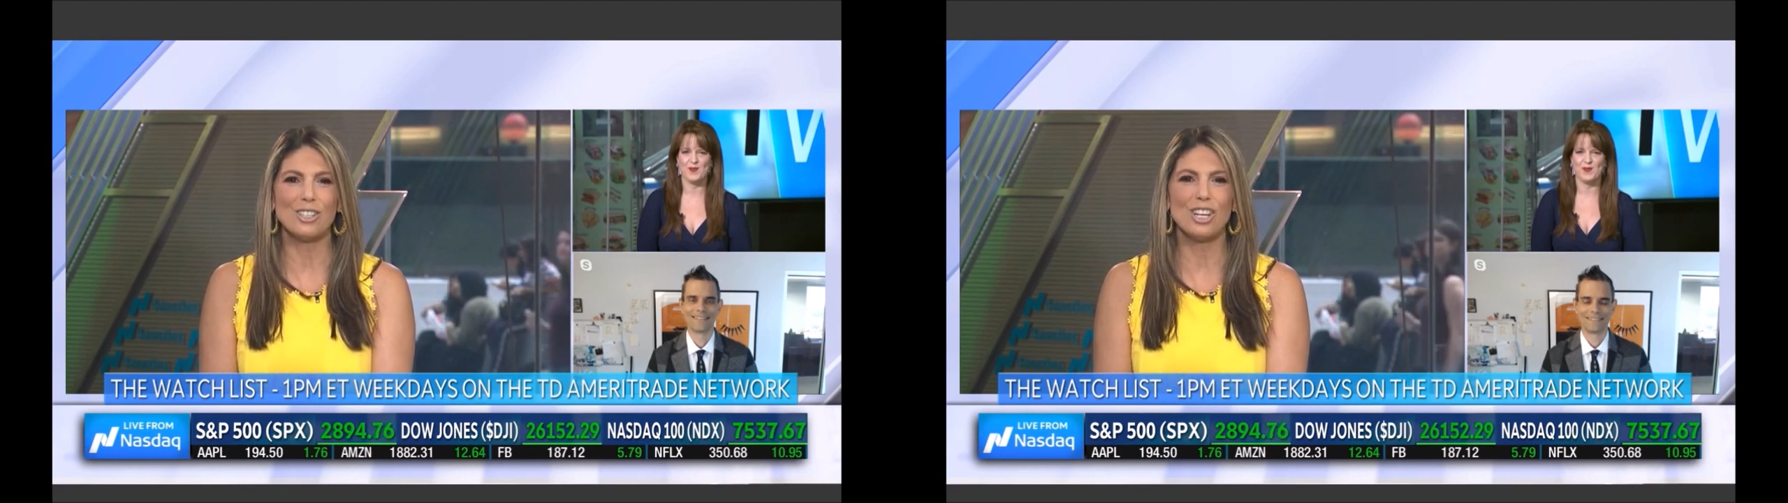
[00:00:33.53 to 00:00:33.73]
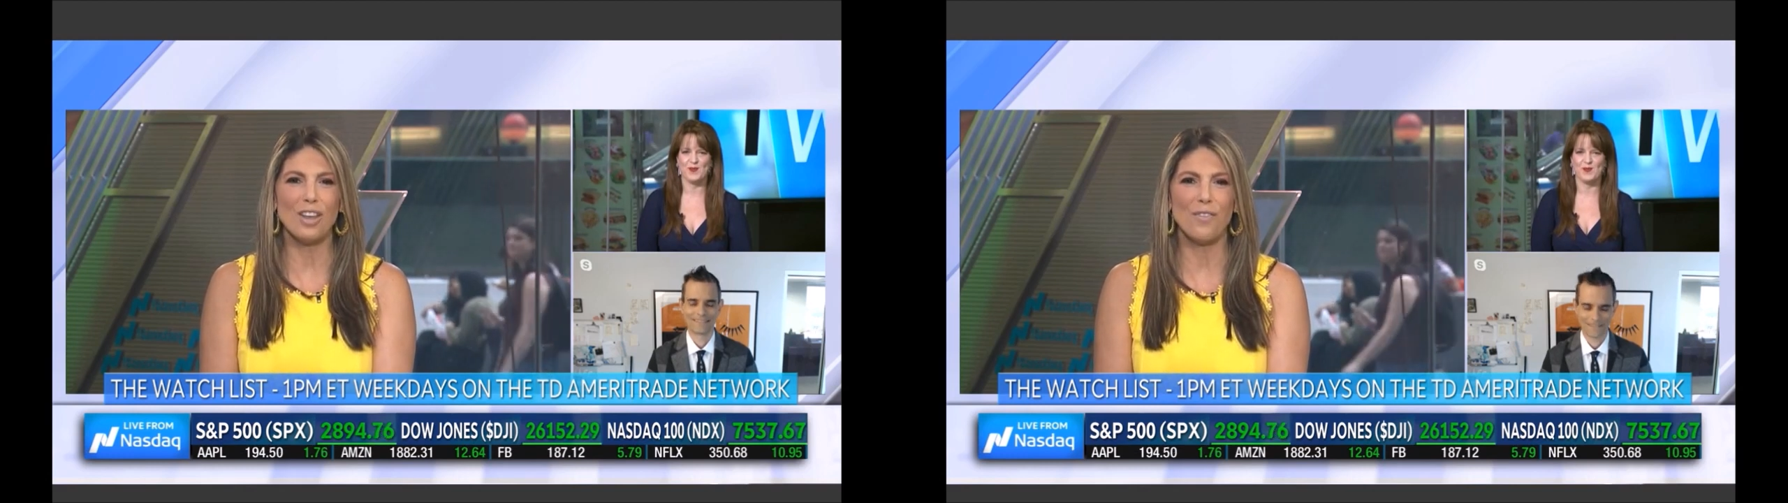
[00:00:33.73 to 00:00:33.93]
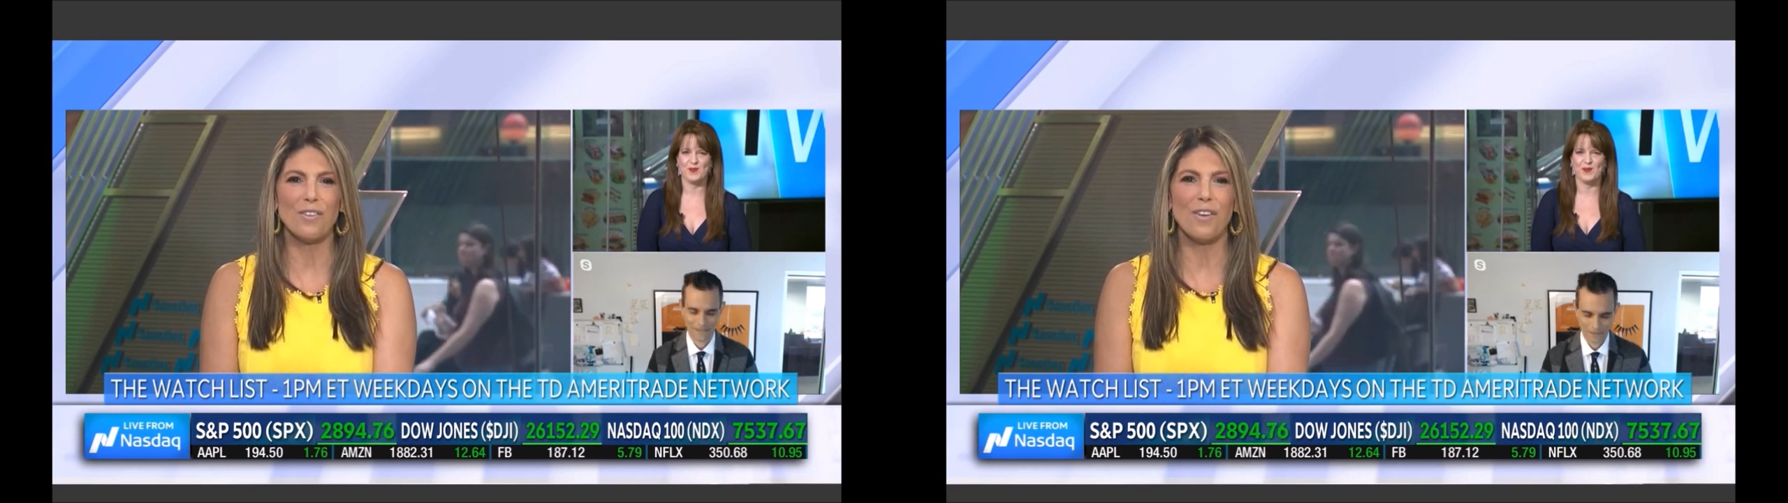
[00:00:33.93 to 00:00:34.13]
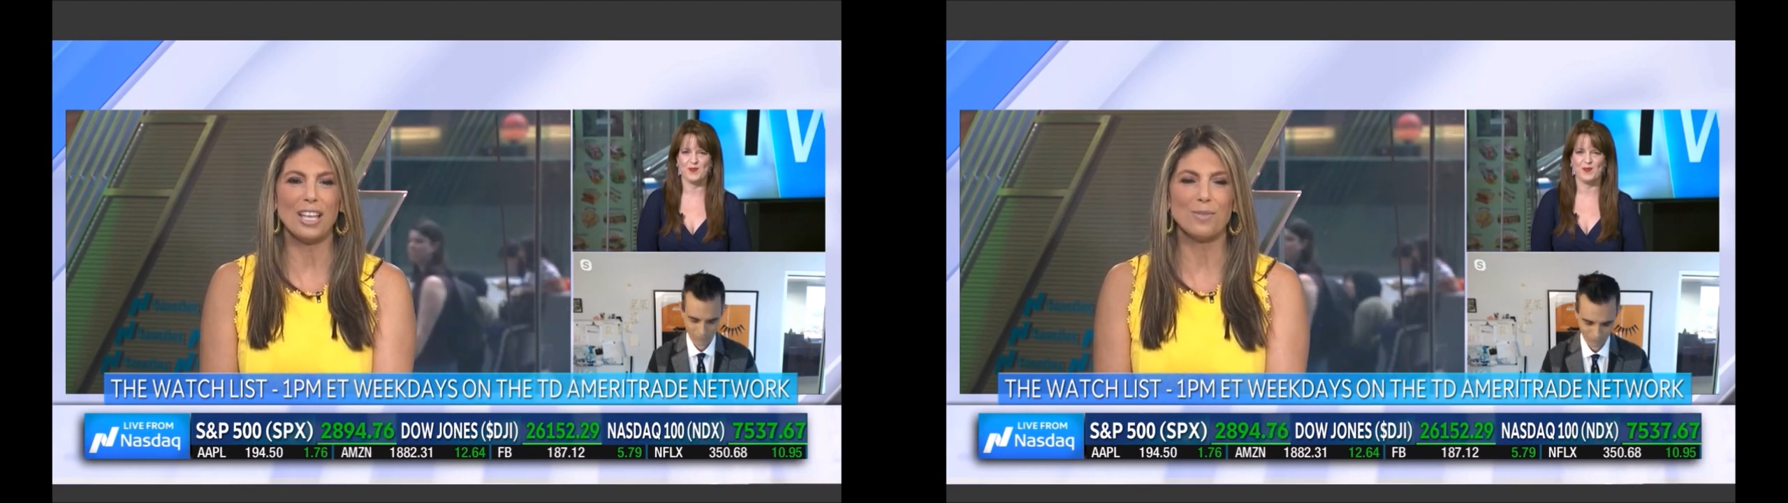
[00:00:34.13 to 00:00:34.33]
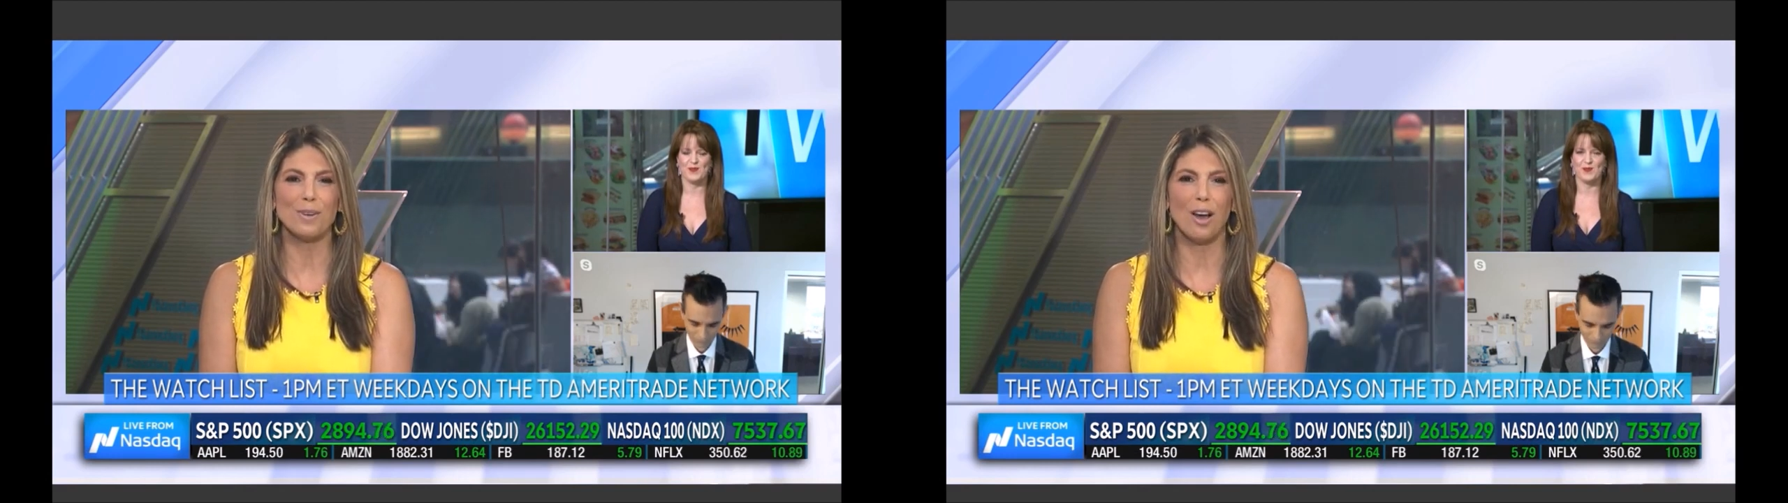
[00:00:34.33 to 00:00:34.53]
Chief
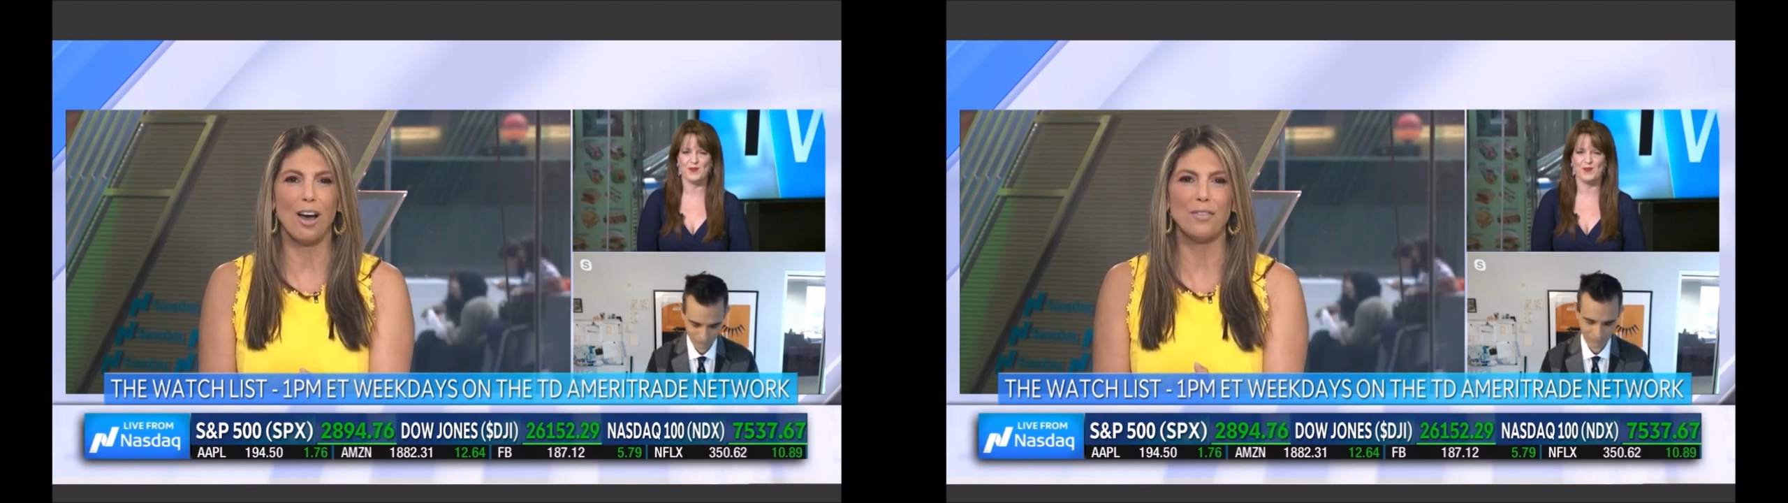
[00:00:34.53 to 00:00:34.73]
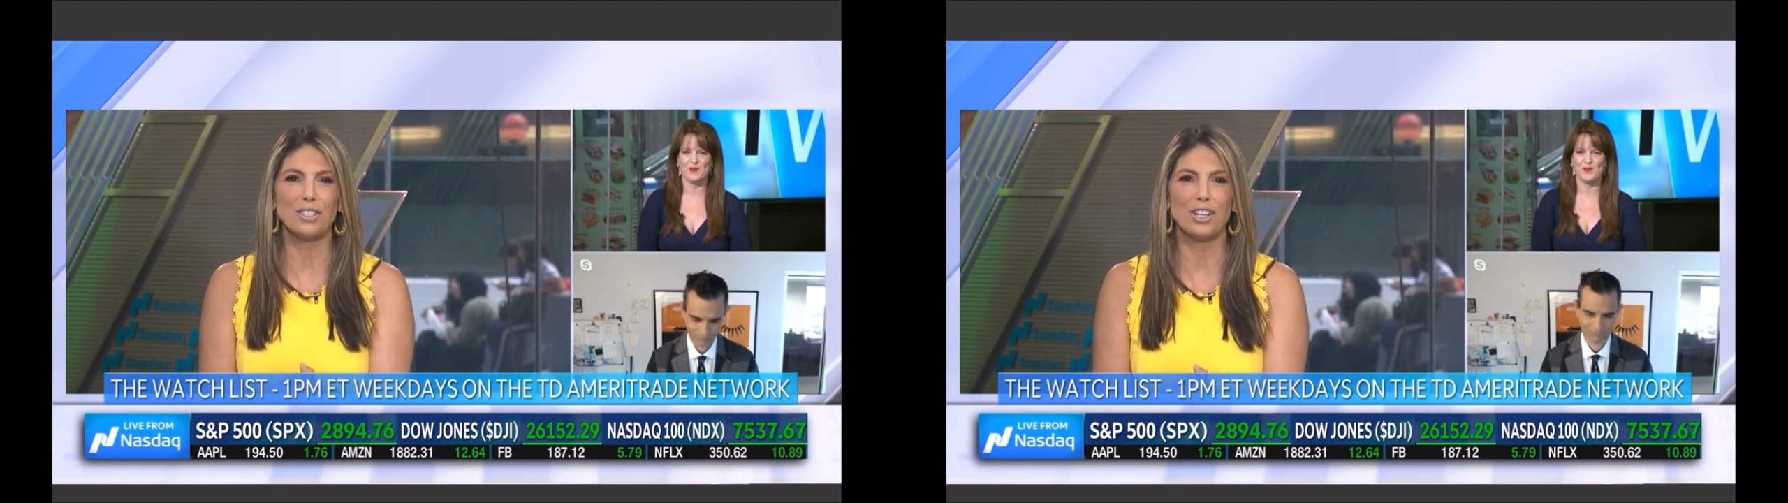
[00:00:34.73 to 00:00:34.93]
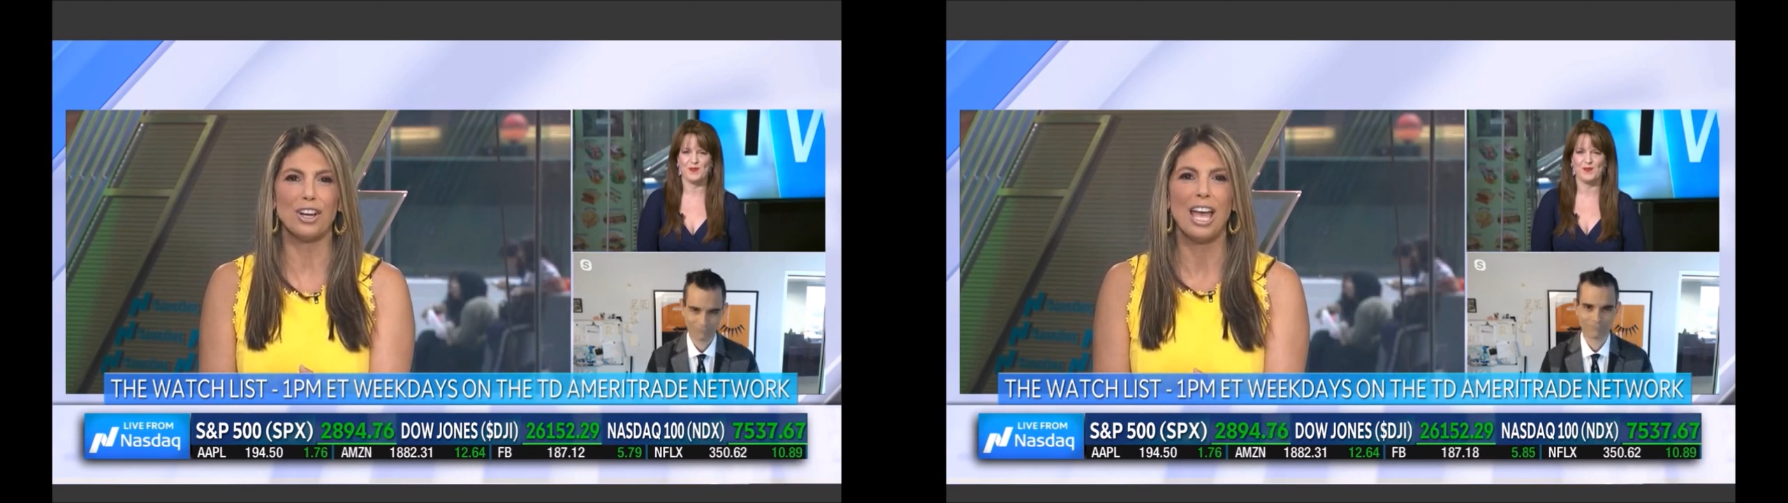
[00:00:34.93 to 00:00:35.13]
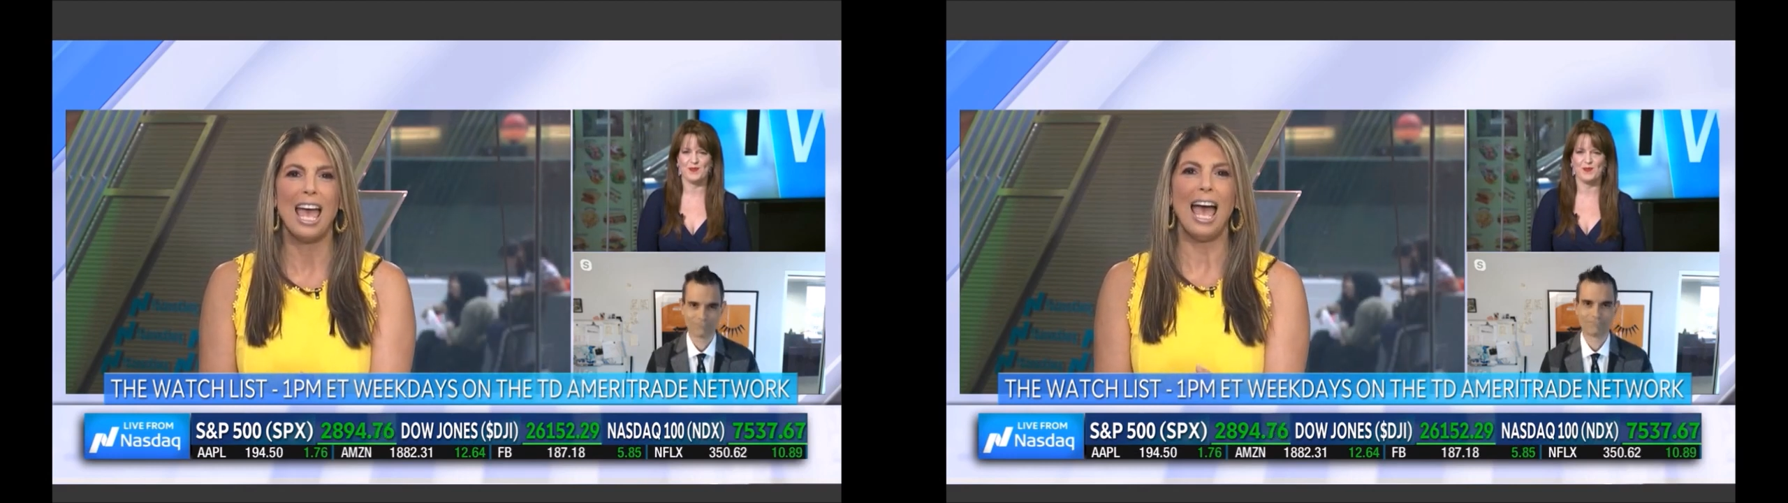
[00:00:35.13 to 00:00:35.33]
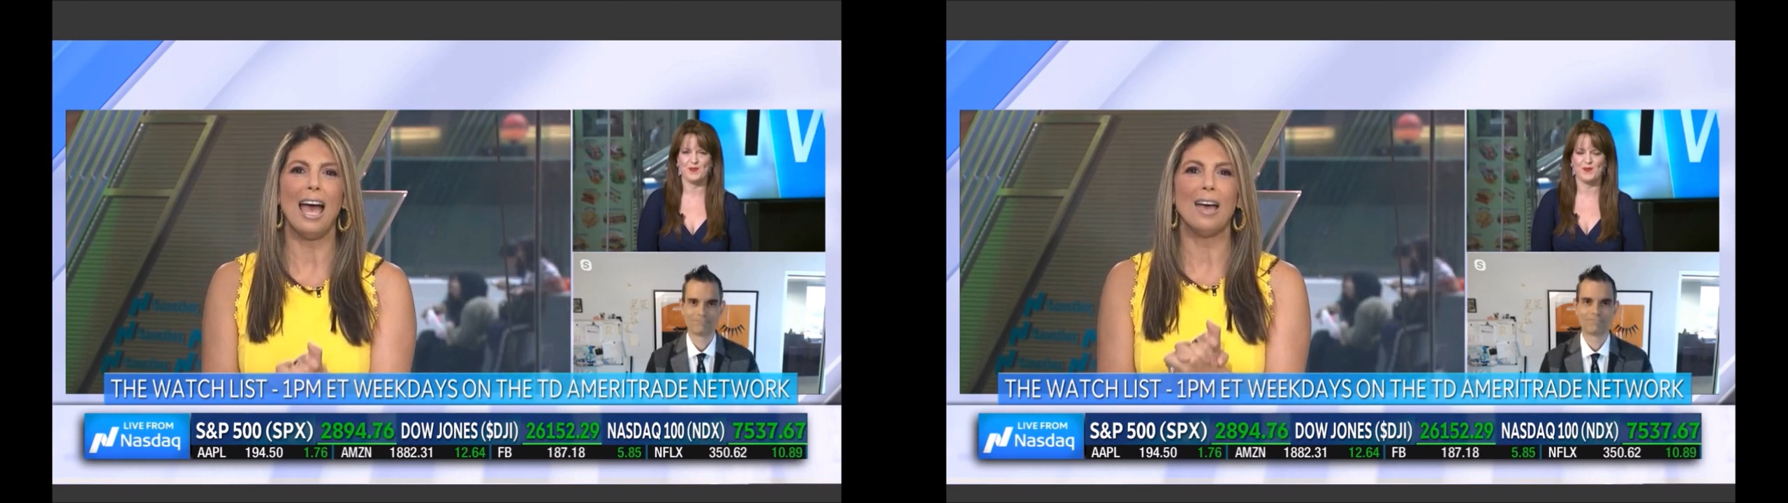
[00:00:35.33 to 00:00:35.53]
Investment Officer
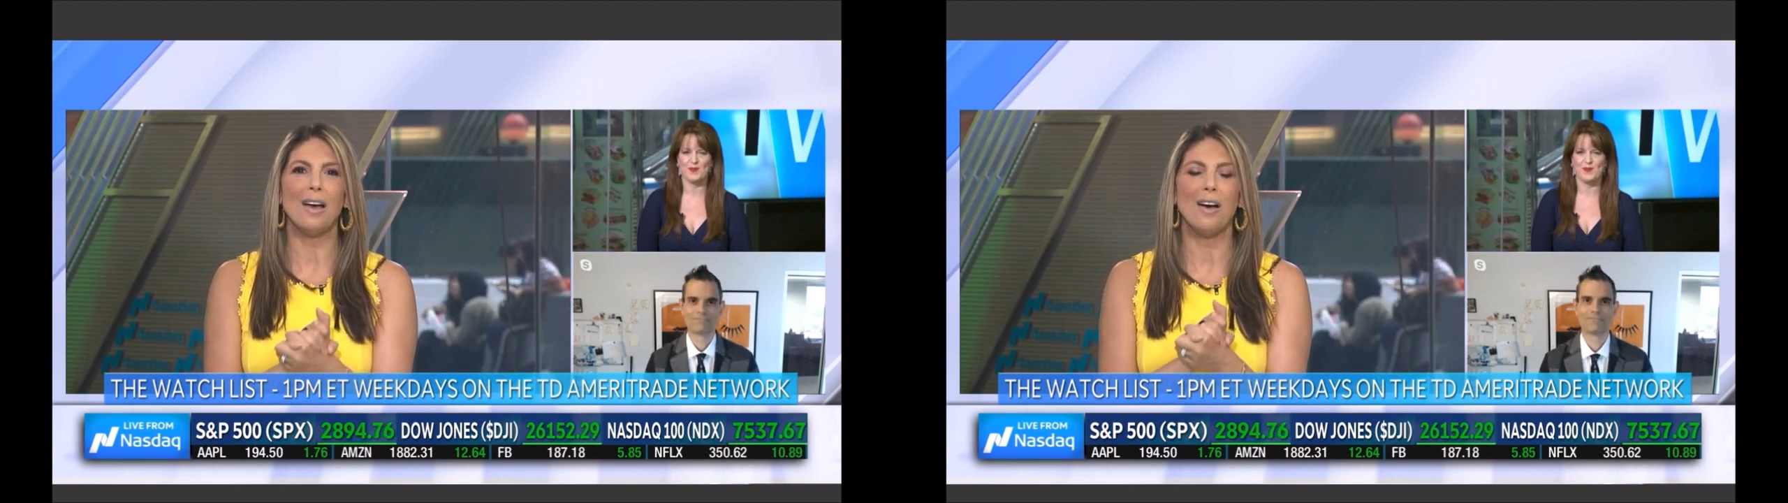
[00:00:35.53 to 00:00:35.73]
at,